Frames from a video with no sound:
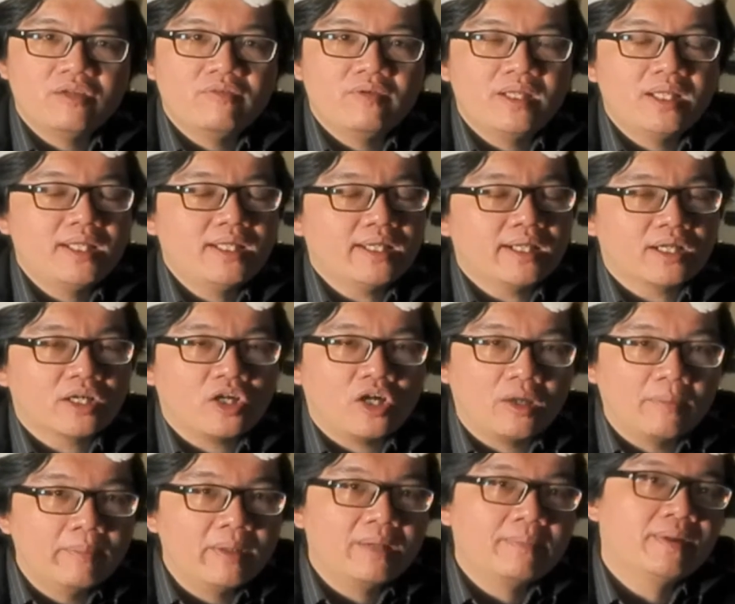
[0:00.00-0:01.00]
really a
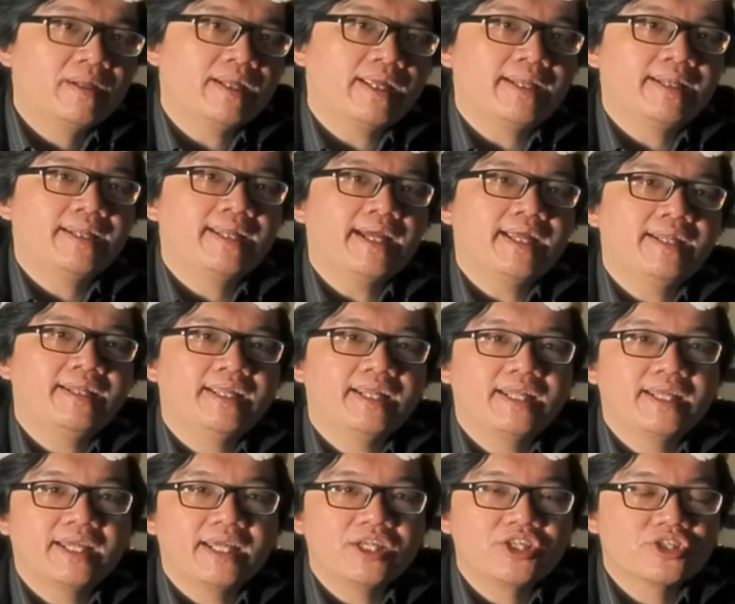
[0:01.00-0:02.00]
commitment and
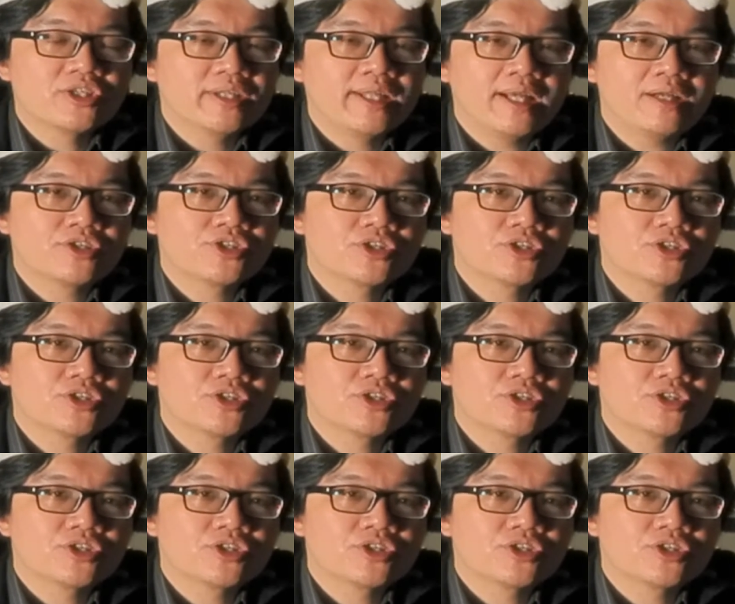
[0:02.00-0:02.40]
dedication there.